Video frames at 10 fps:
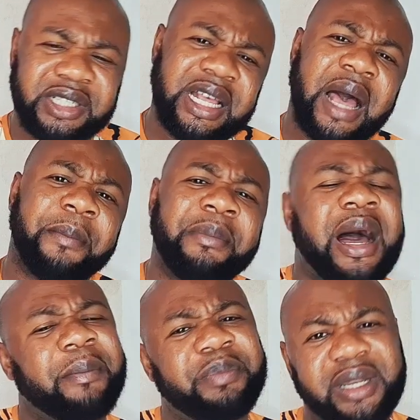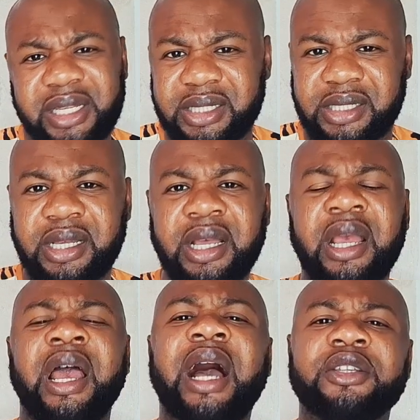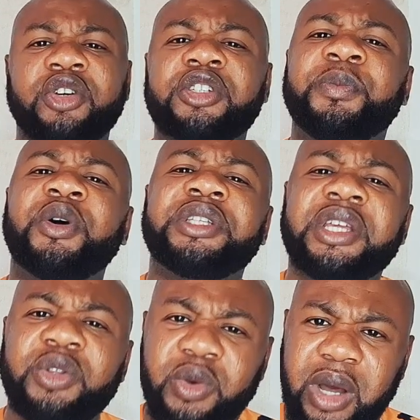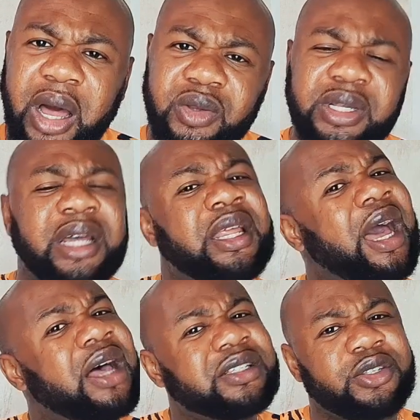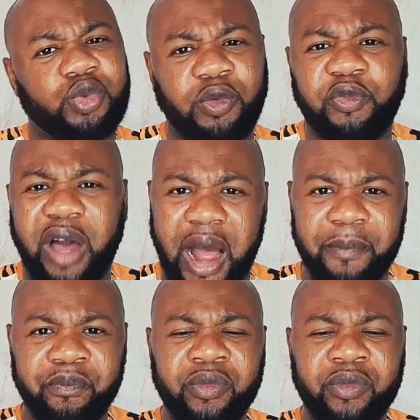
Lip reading: Sir, ma, please, I just bought a new house and the house is too far.